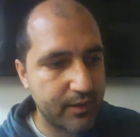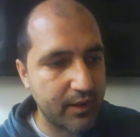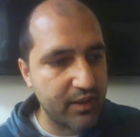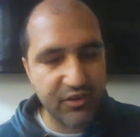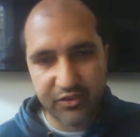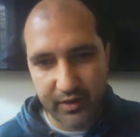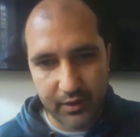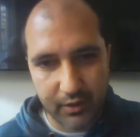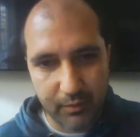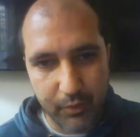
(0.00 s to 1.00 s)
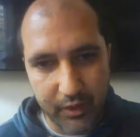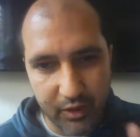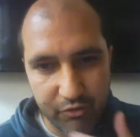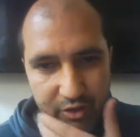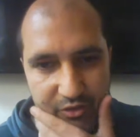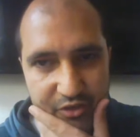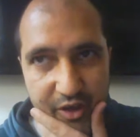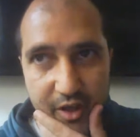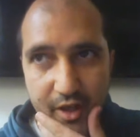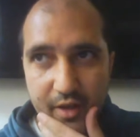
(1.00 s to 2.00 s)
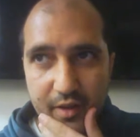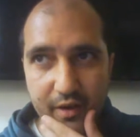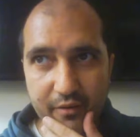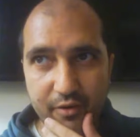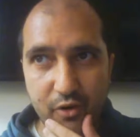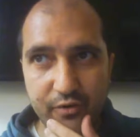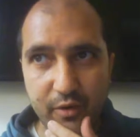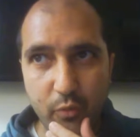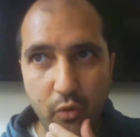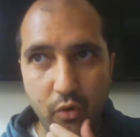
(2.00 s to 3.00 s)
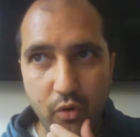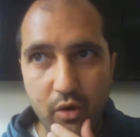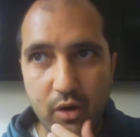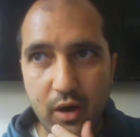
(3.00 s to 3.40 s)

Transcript: easier said than done, but countries that are involved in war,